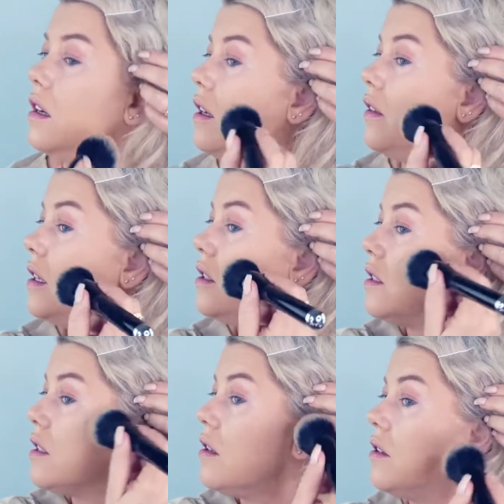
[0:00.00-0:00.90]
And then
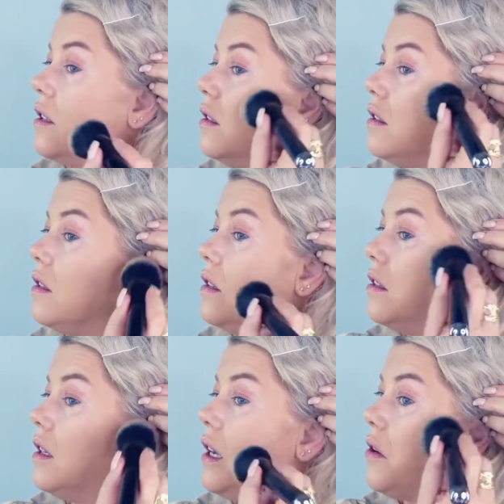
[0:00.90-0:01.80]
just go in
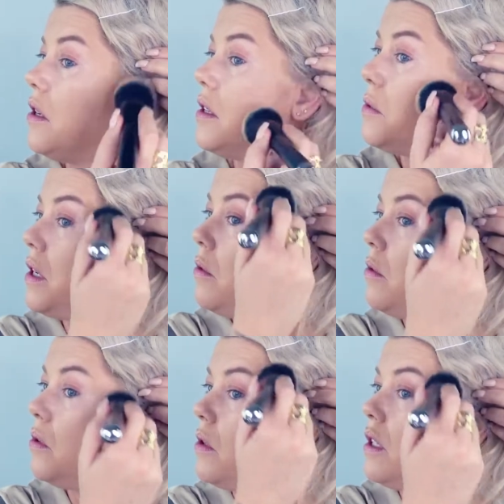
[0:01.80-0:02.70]
the areas where you
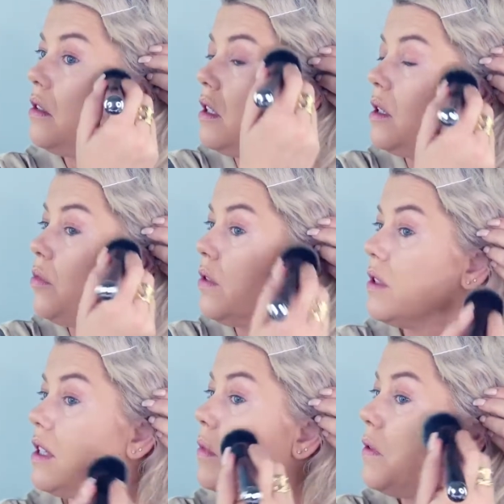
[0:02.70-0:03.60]
would ordinarily
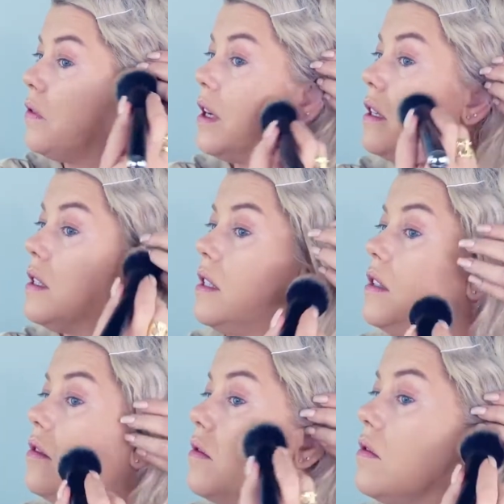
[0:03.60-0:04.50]
bronze up your face.